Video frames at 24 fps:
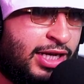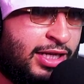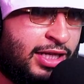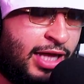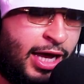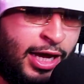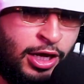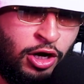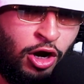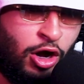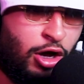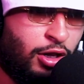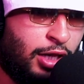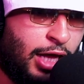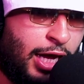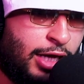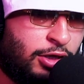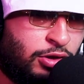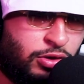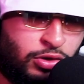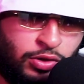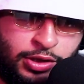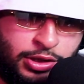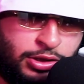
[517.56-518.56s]
like, and all I
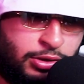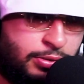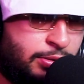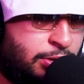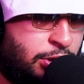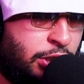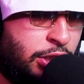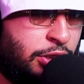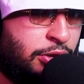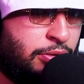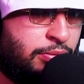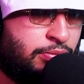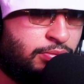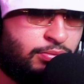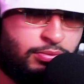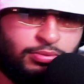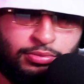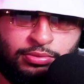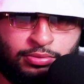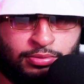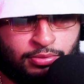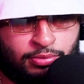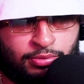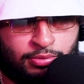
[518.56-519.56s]
do is cheat.
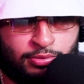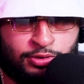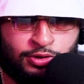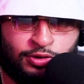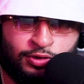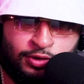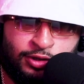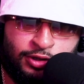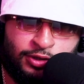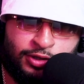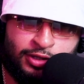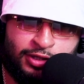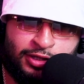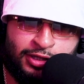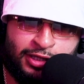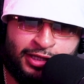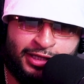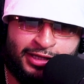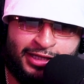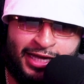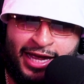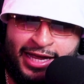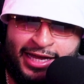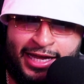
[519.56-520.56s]
So you could look at that.